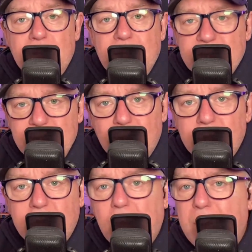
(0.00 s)
That's not
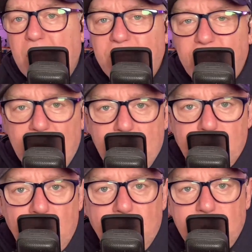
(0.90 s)
about fully
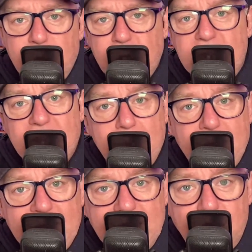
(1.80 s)
autonomous machines
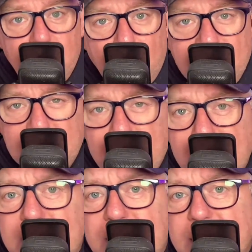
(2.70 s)
eliminating jobs. It's
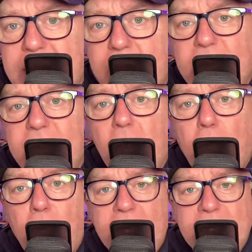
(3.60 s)
about giving the
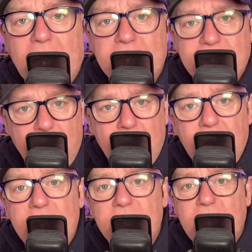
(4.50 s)
operator a
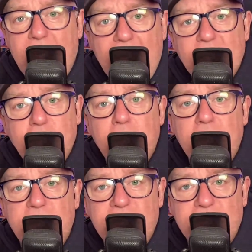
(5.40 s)
tireless,
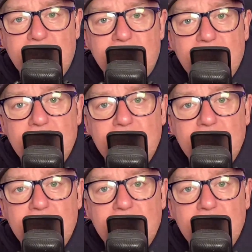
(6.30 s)
expert assistant